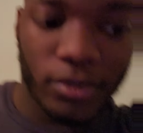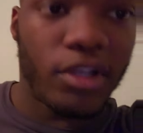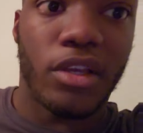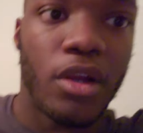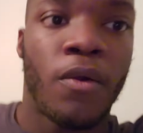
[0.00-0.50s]

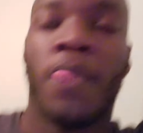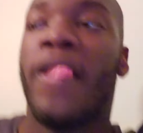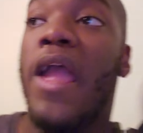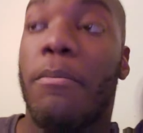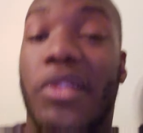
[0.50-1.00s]
you know.
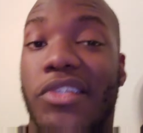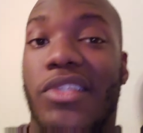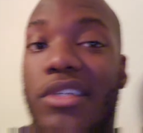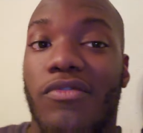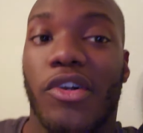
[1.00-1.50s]
Plus,
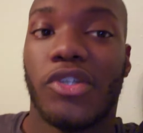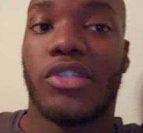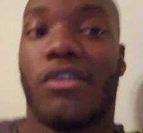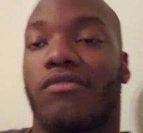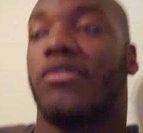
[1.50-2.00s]
this version
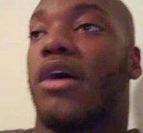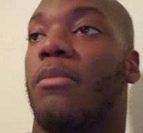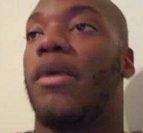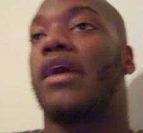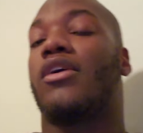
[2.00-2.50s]
of
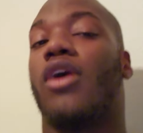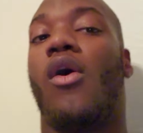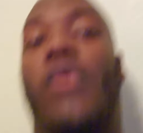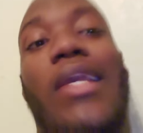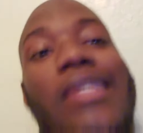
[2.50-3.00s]

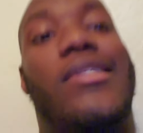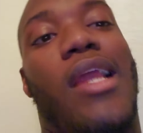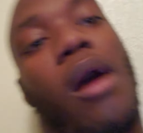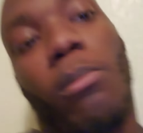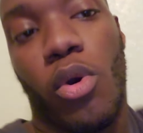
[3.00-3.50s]
Bakugo, he's
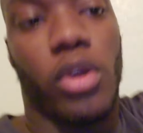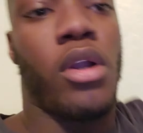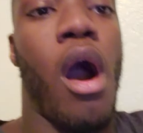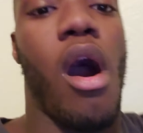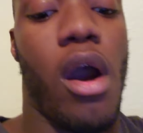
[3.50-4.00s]
now more
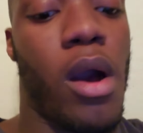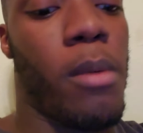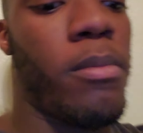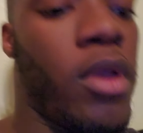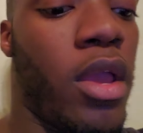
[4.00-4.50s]
calm
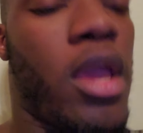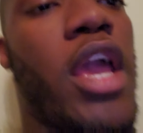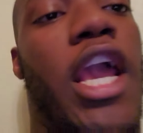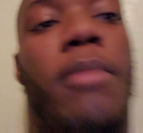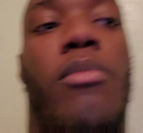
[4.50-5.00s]

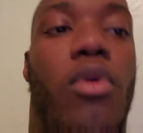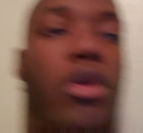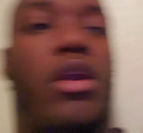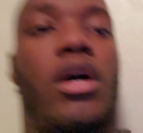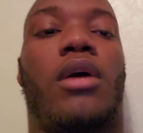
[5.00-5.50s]
and more
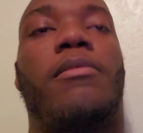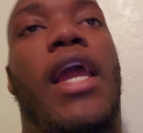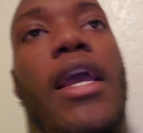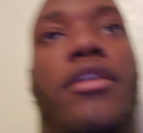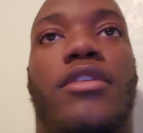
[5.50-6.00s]

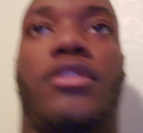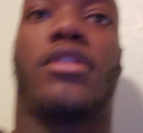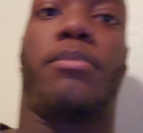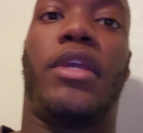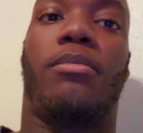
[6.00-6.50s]
nice to
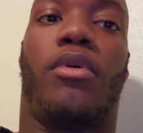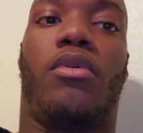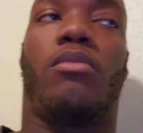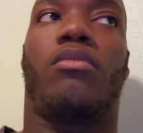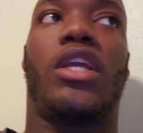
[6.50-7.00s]
people.
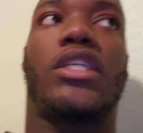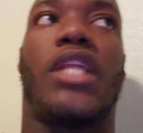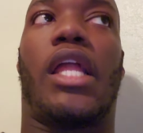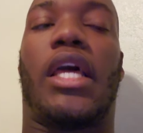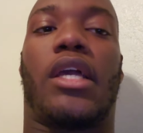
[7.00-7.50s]
He's
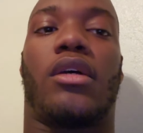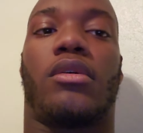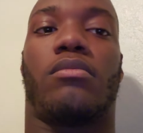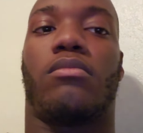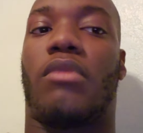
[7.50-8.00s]
not like a
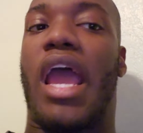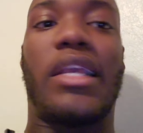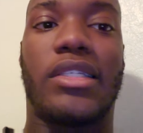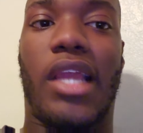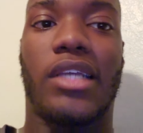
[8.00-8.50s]

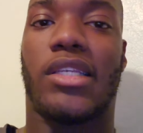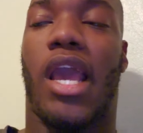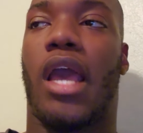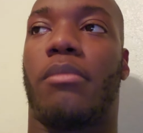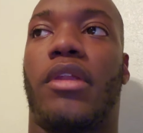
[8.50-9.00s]
nice
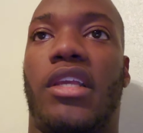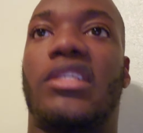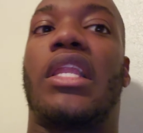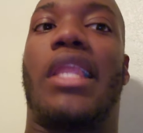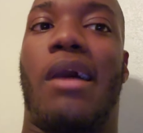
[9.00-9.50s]
guy, but he's a
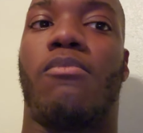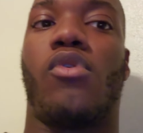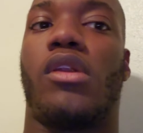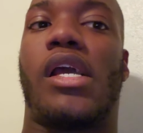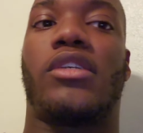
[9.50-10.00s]
lot more
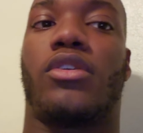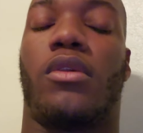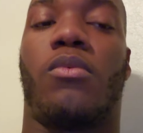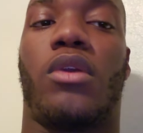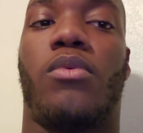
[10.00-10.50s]
nicer than
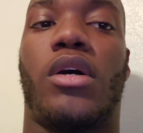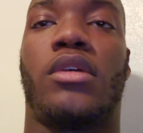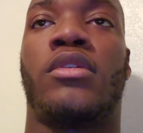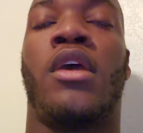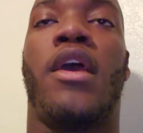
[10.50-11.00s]
what he
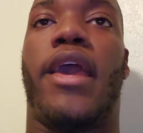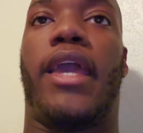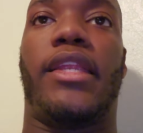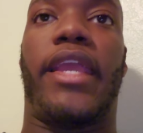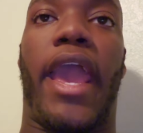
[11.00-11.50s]
was
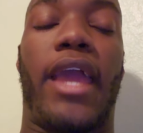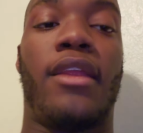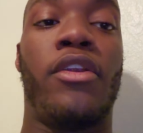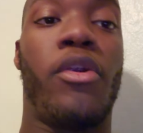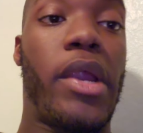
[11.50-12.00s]
in
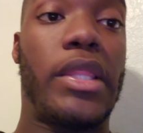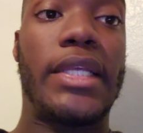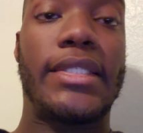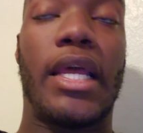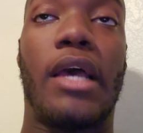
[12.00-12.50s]
canon around
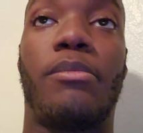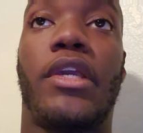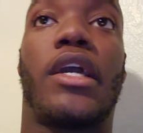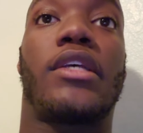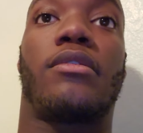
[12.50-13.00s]
this time,
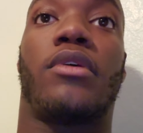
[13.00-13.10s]
because